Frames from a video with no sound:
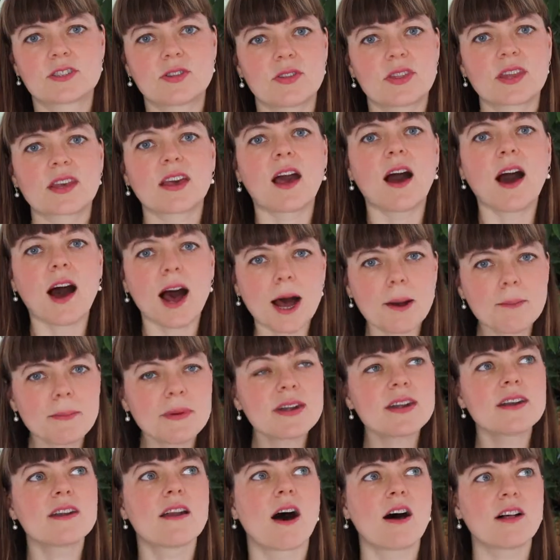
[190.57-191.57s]
So the
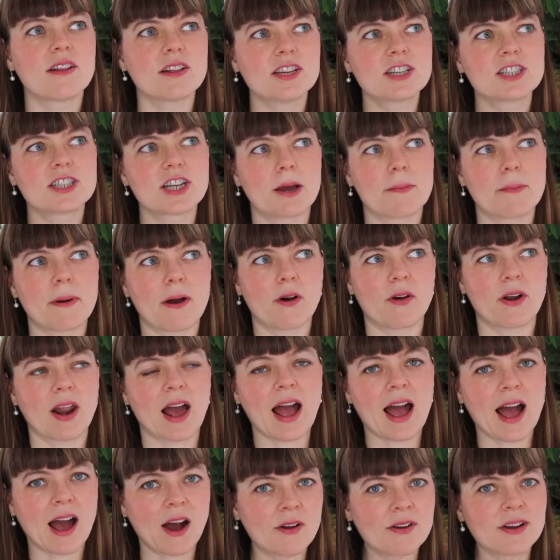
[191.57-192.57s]
common knowledge about
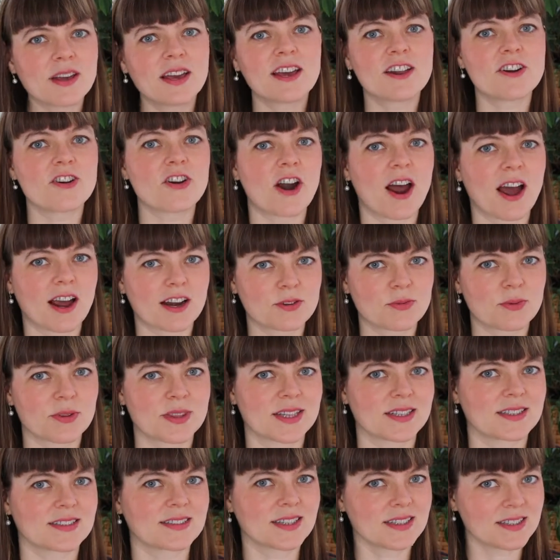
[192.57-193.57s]
how to interact
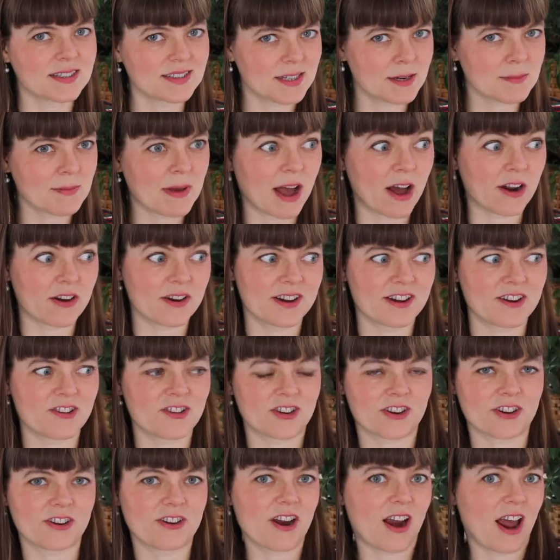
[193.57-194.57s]
with a system, how to
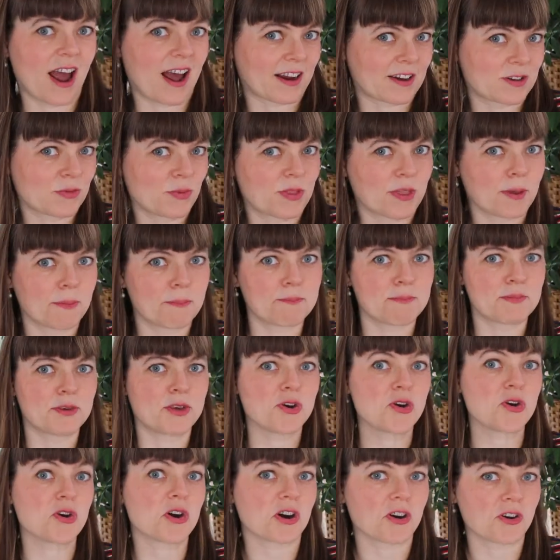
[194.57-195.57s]
interact with a
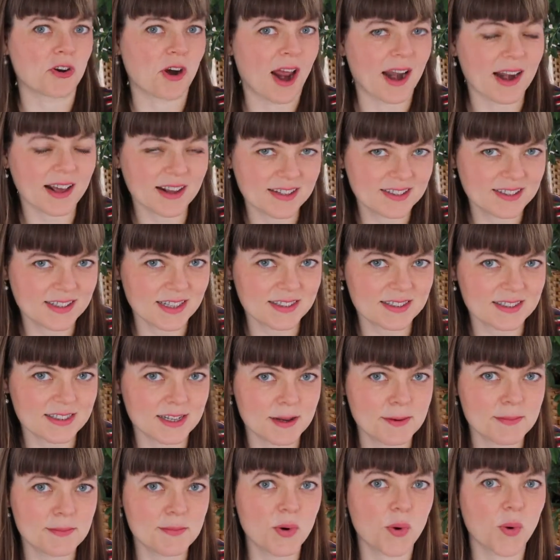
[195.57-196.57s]
bureaucratic
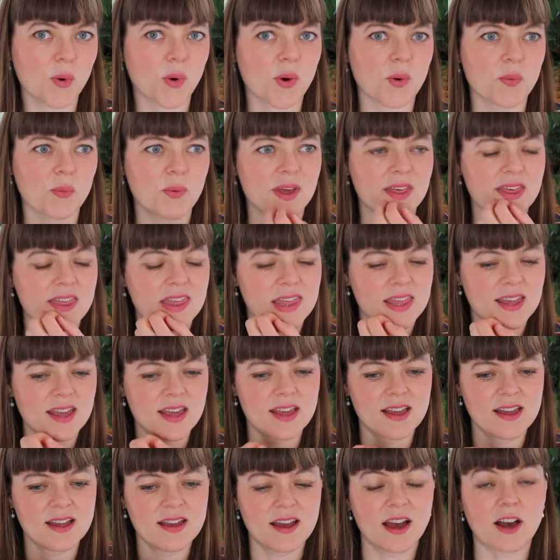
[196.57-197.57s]
system or with
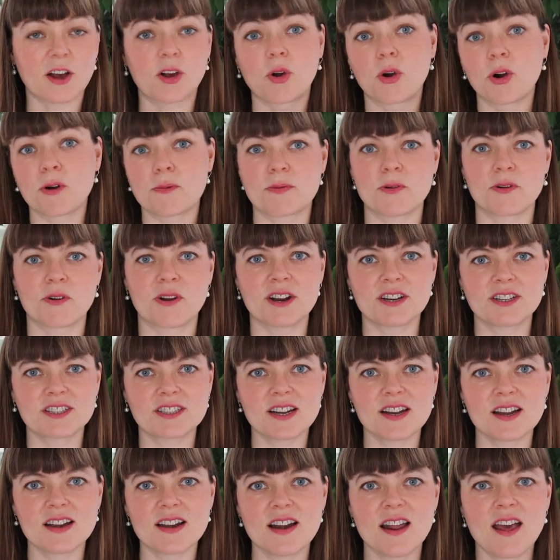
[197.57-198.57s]
a
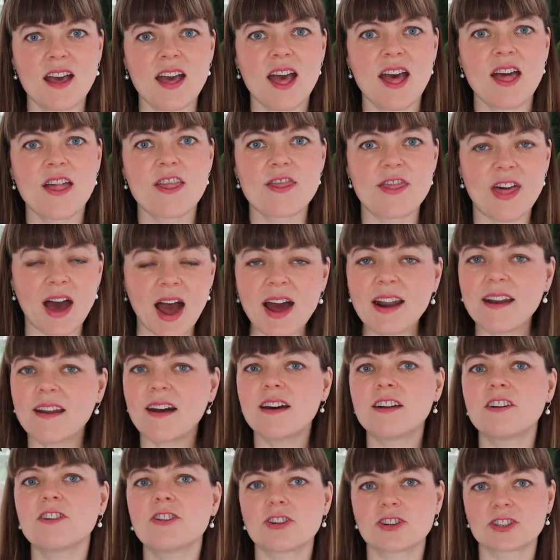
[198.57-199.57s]
corporation, that
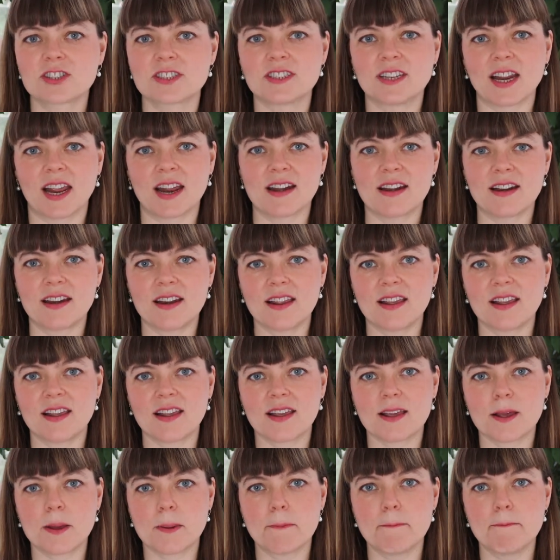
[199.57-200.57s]

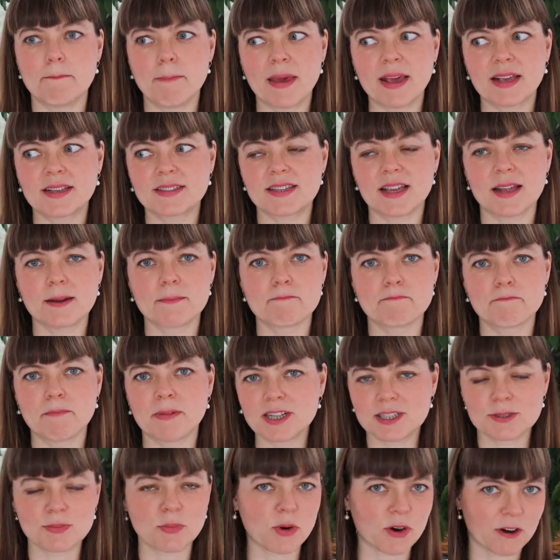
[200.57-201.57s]
understanding makes it
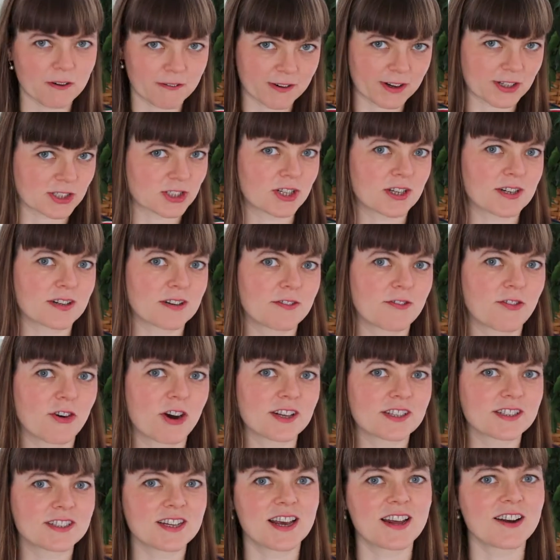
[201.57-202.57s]
much more efficient for
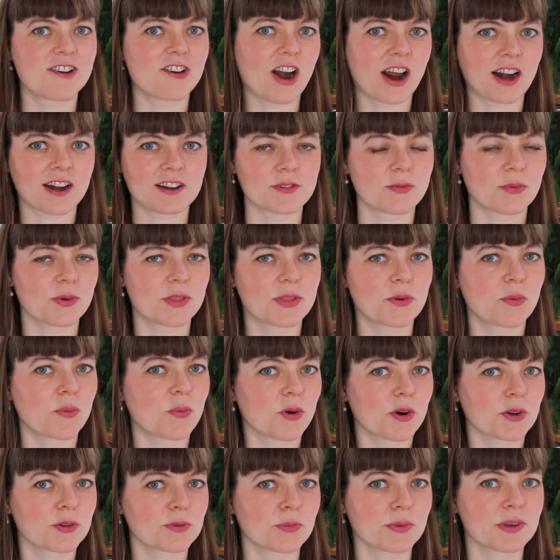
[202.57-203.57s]
us to interact with the
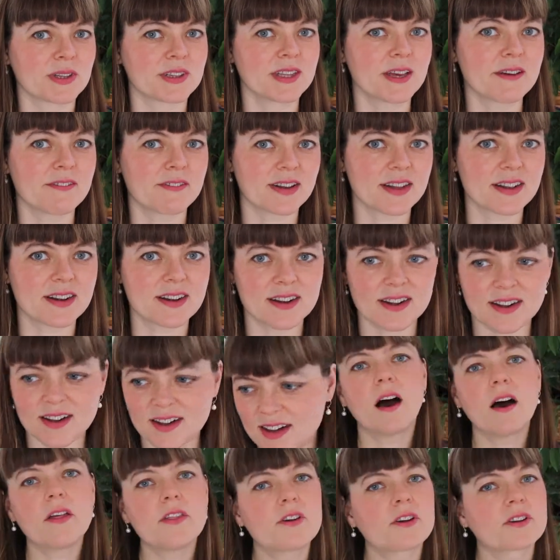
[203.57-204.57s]
world we live in.
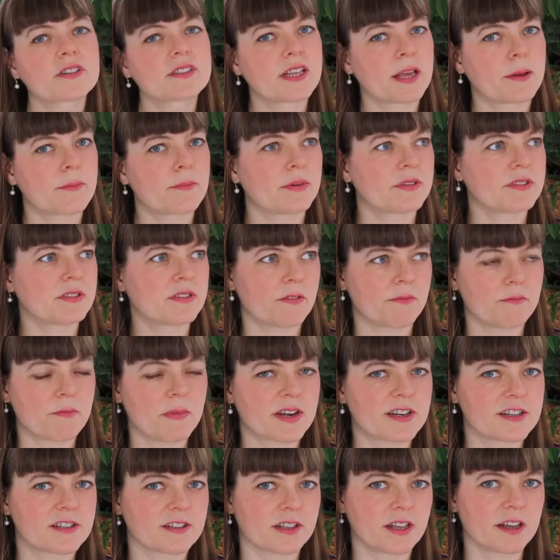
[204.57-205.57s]
Other examples of
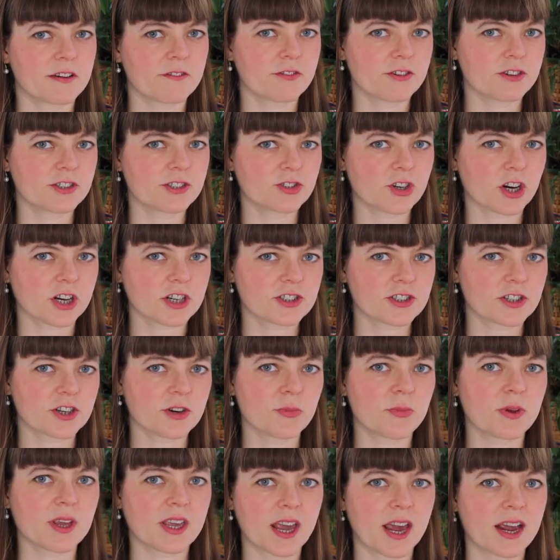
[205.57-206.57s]
mental
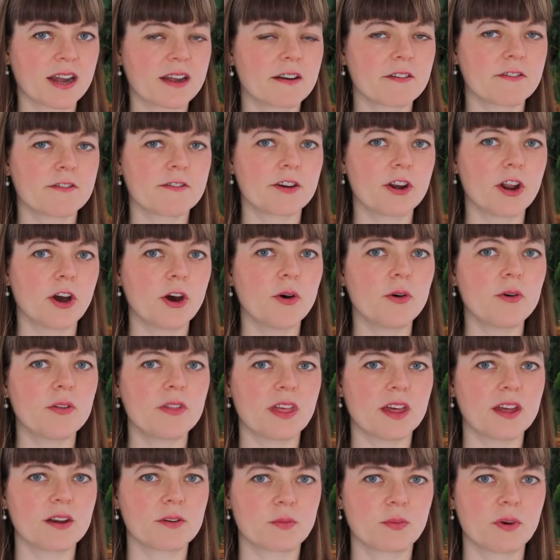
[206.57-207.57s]
infrastructure, we kind of know
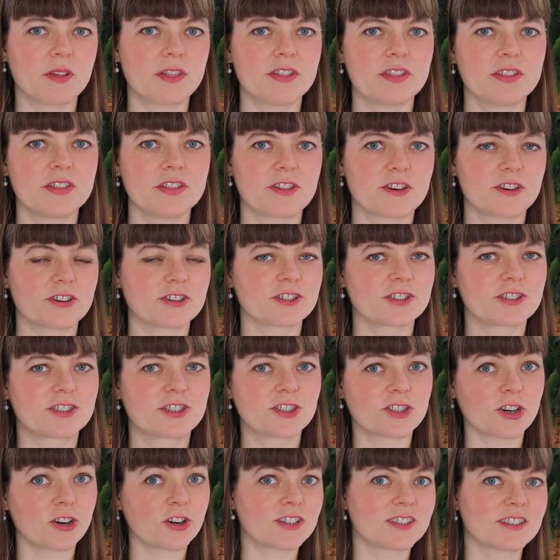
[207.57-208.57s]
that when there's
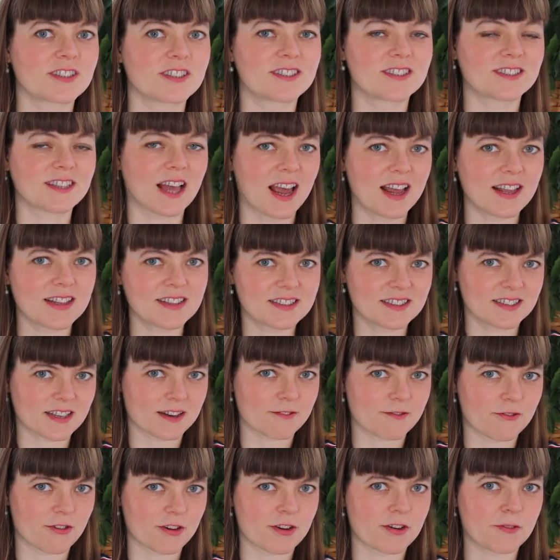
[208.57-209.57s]
certain signs
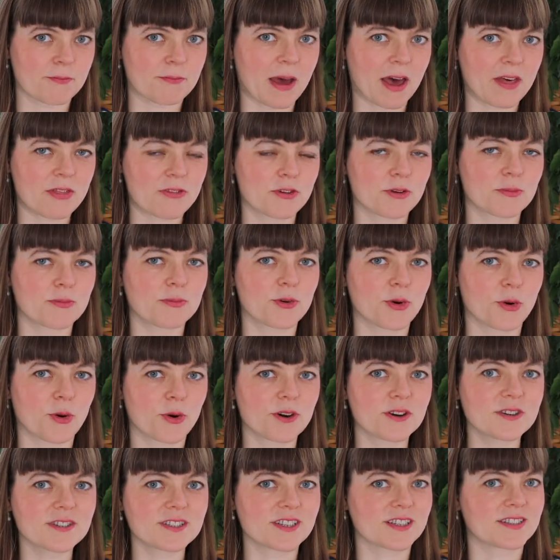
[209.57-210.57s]
in front of bathroom
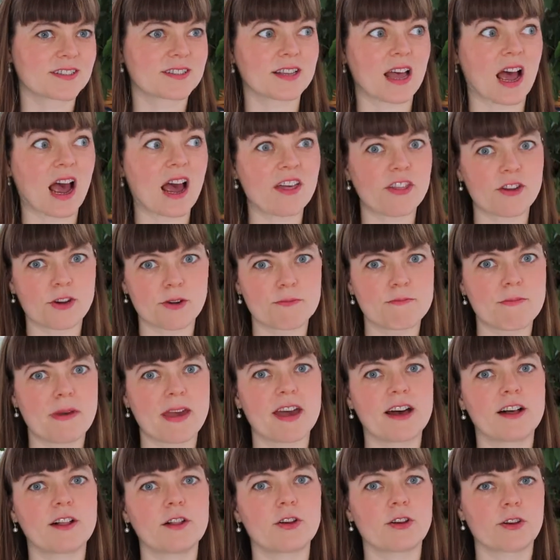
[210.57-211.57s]
doors, it's either
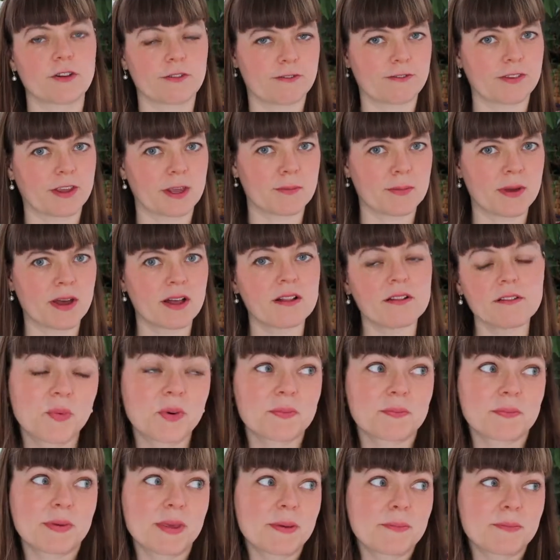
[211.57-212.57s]
male or female.
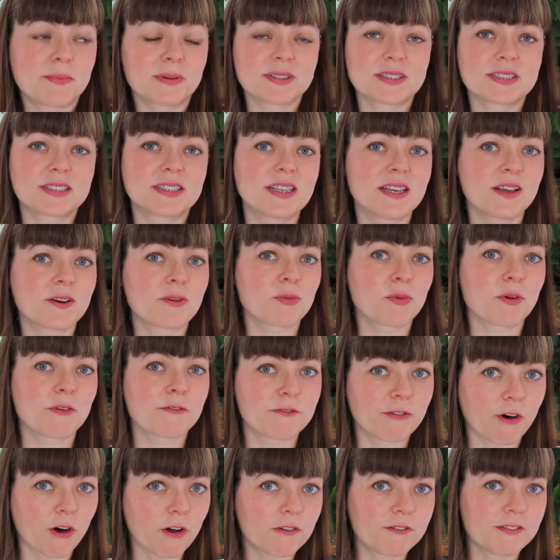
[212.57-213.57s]
When people see a
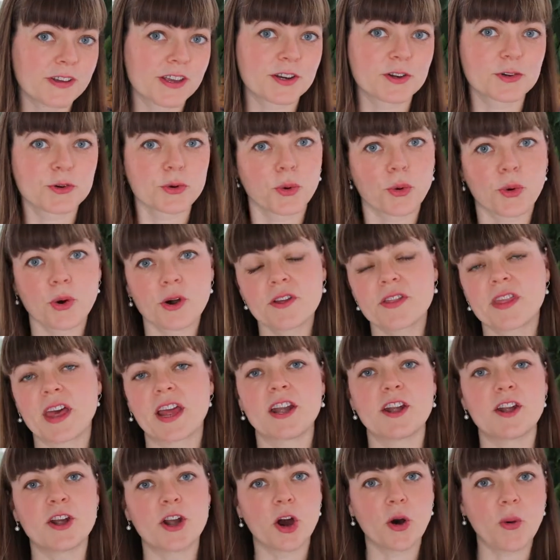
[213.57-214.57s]
revolving door,
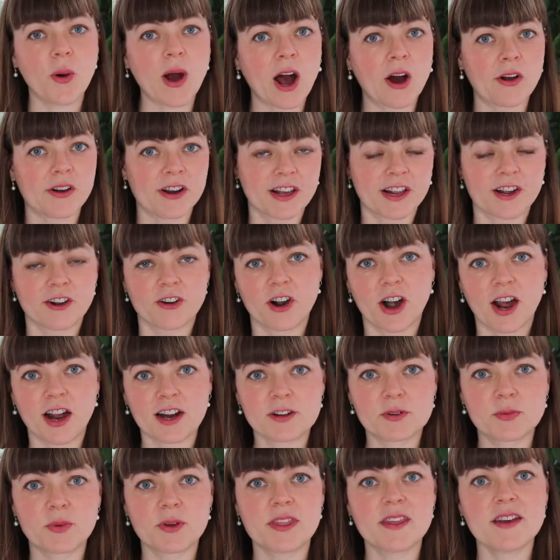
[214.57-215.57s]
they know how to
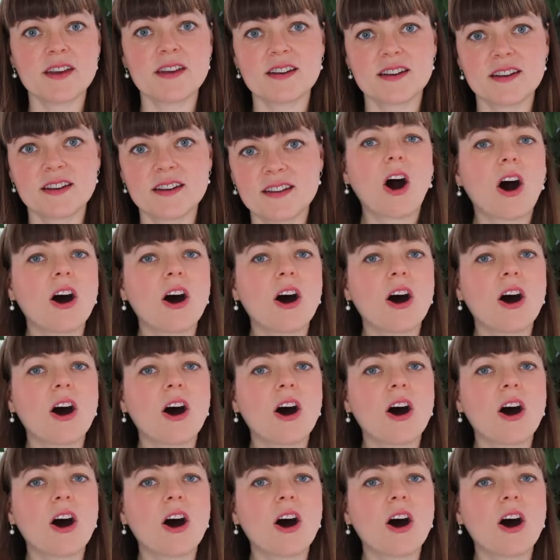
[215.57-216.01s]
interact with it.